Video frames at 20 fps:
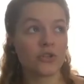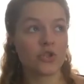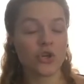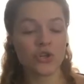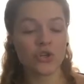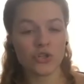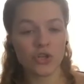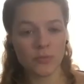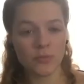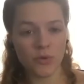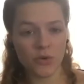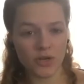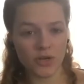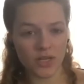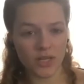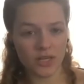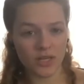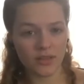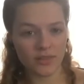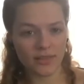church
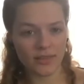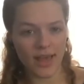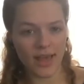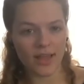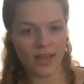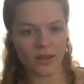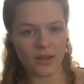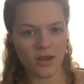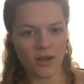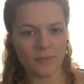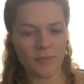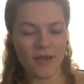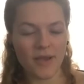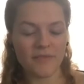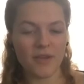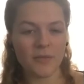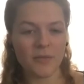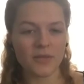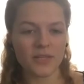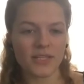community that my
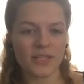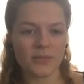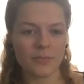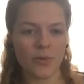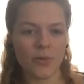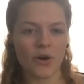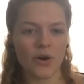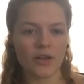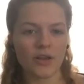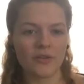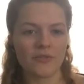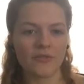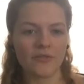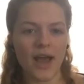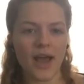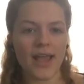family is a part of,